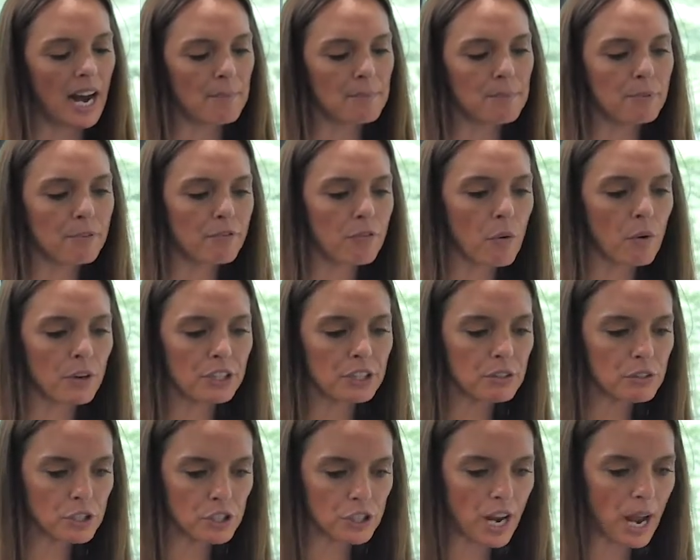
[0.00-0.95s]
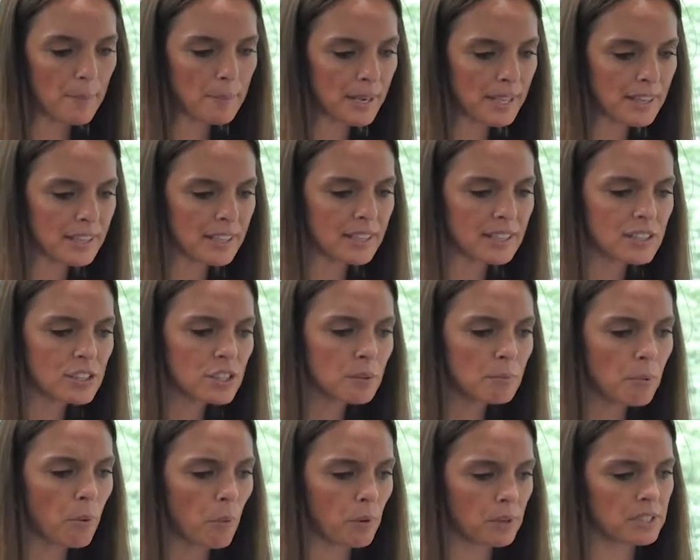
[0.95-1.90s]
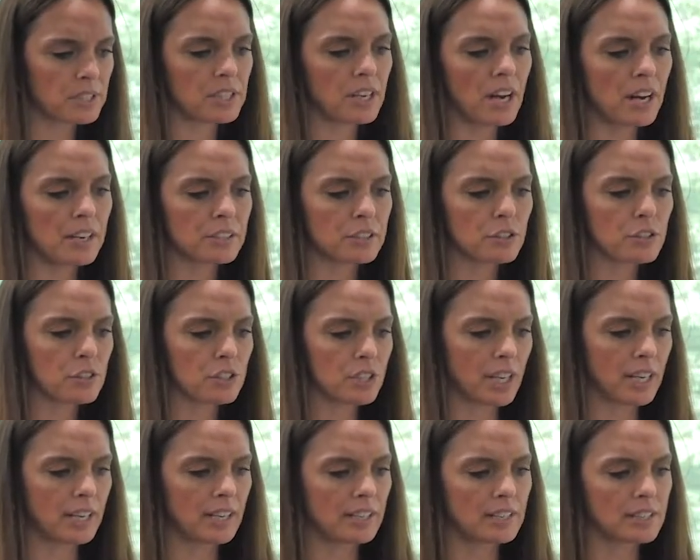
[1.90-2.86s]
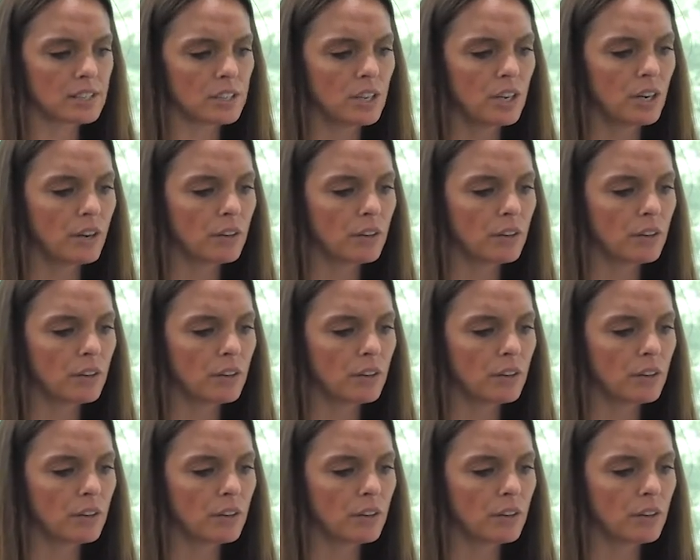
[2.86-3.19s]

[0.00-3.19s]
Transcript: Before you shop, I think it's important to understand